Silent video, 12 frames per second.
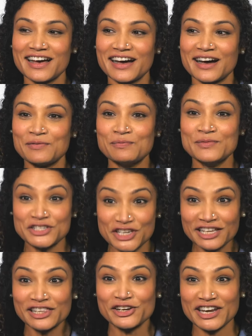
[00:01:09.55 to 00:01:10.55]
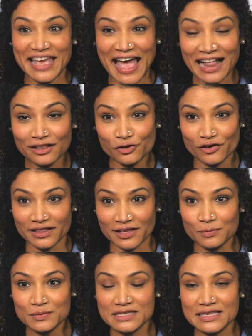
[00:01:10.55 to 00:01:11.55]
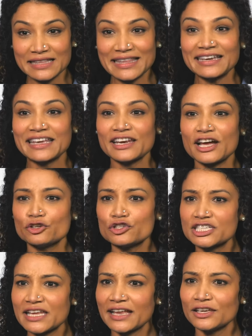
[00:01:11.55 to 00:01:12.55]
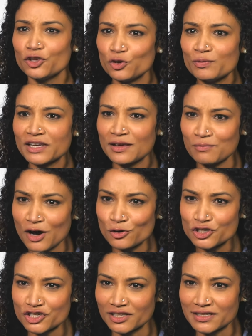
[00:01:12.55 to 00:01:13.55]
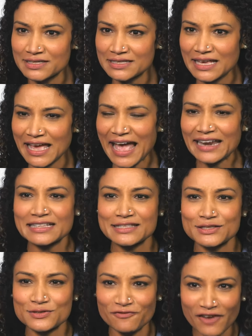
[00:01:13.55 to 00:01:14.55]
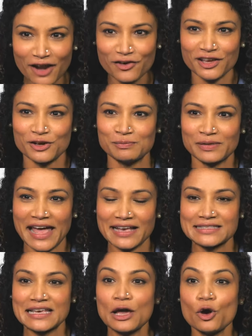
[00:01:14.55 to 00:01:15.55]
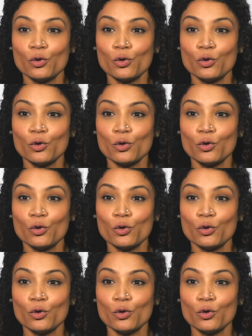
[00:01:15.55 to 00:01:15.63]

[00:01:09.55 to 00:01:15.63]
uh, machine learning algorithms that can understand human emotions. And it's very complex.